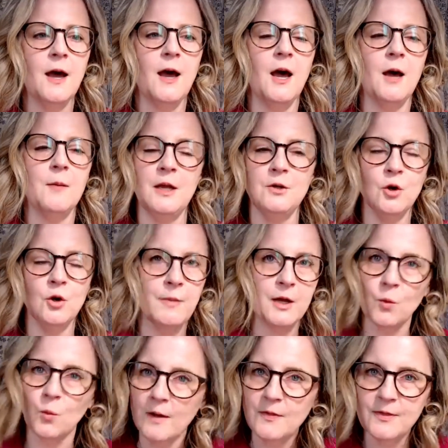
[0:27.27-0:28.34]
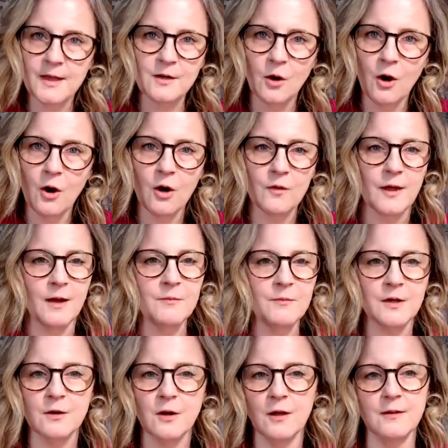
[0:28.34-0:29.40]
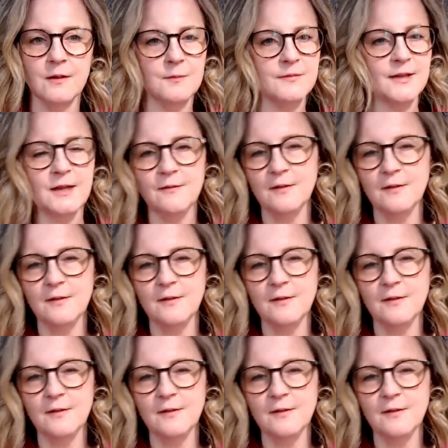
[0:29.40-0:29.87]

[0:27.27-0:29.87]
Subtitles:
And no matter what they call them, they're calling them